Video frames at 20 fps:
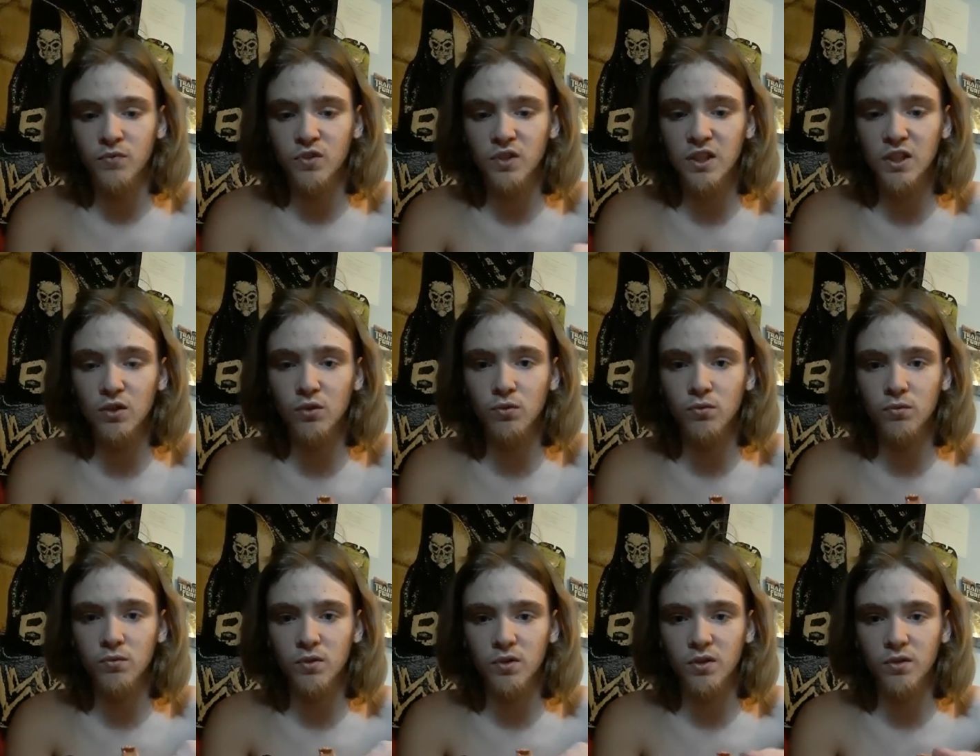tilt.
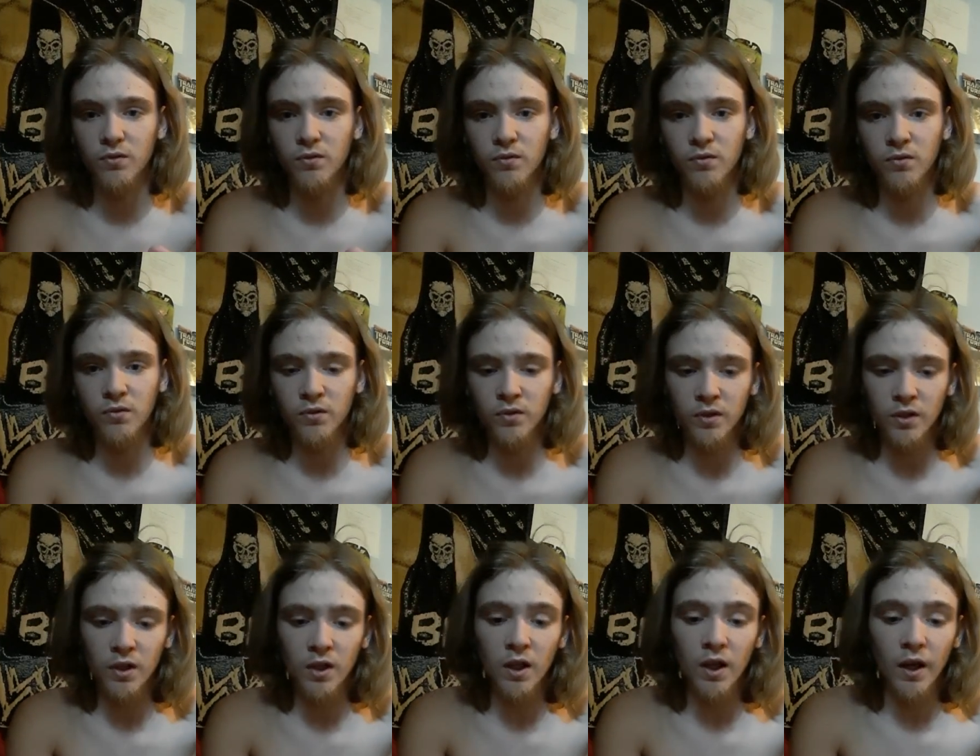
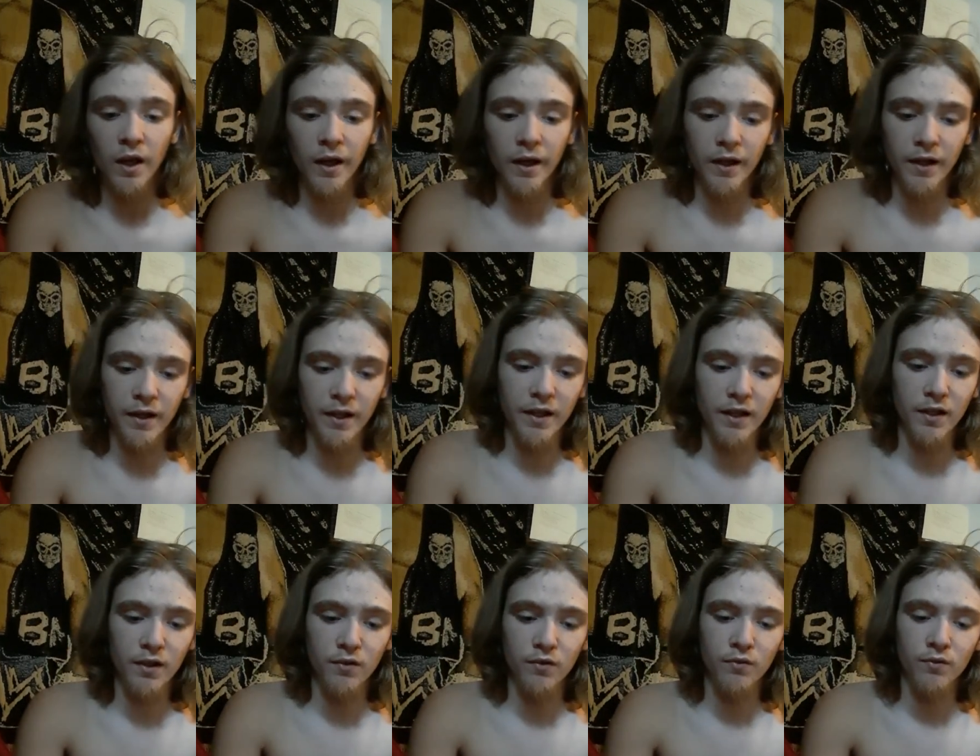And
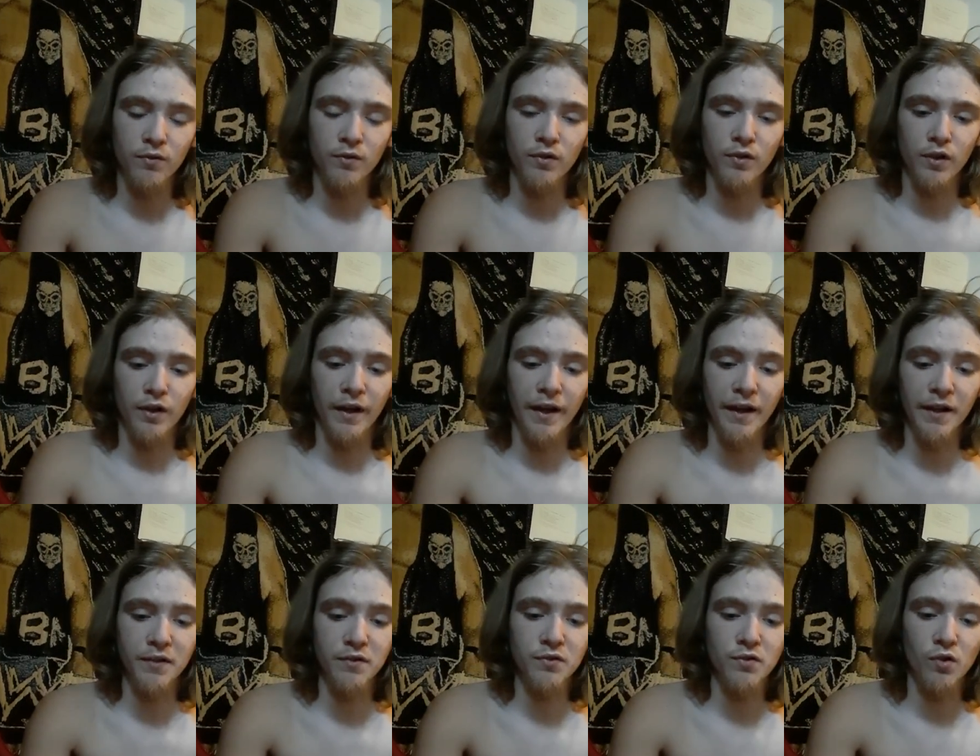again,
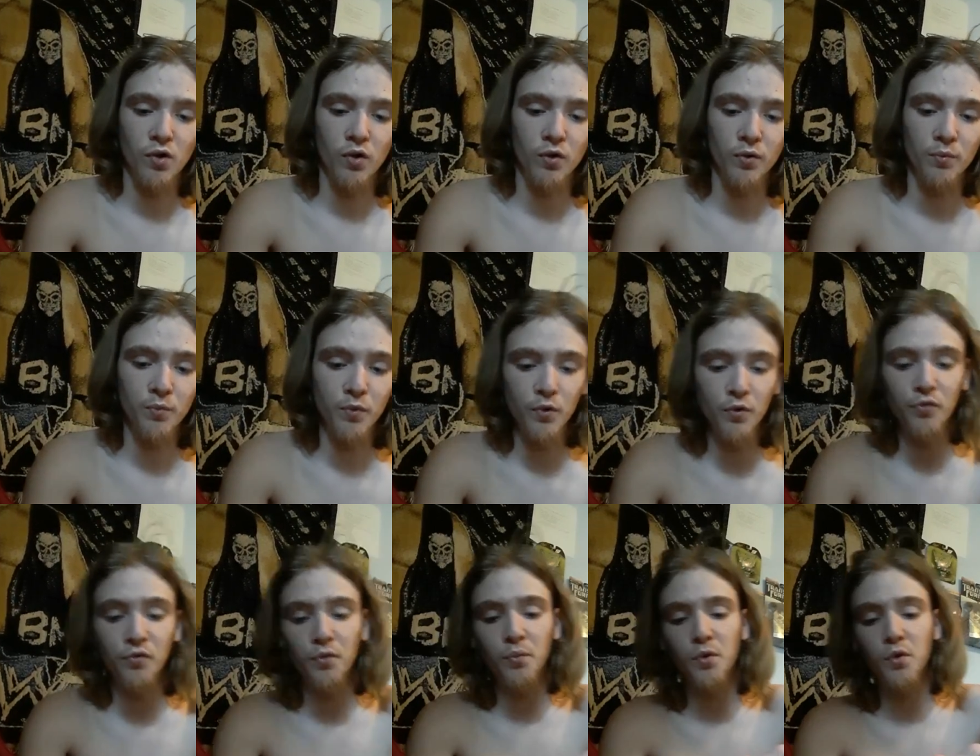hands are
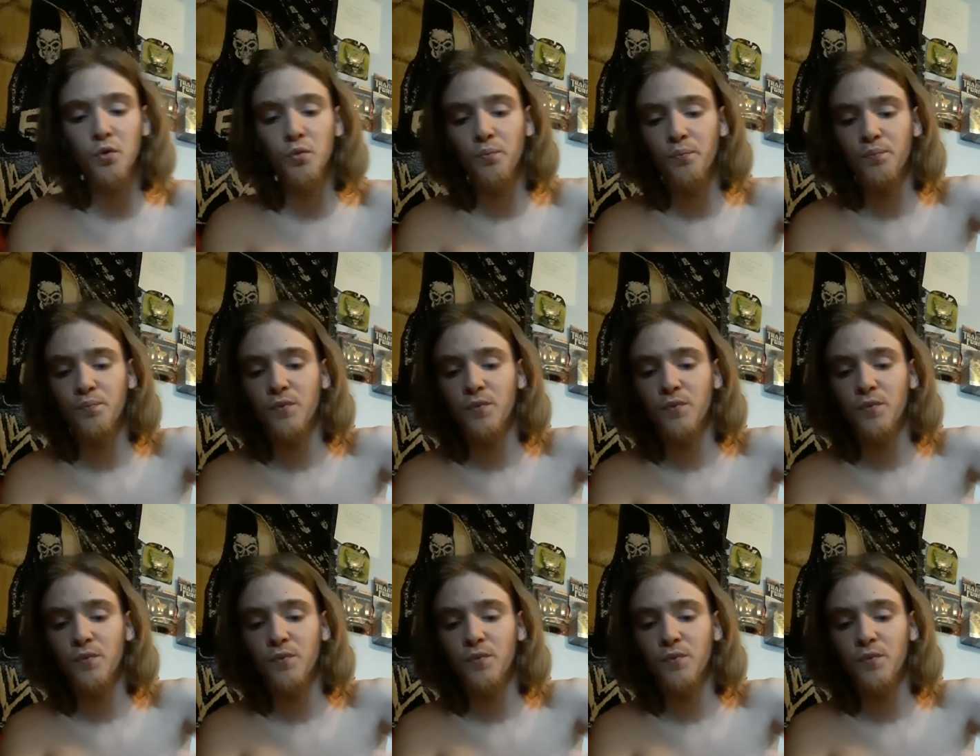removable.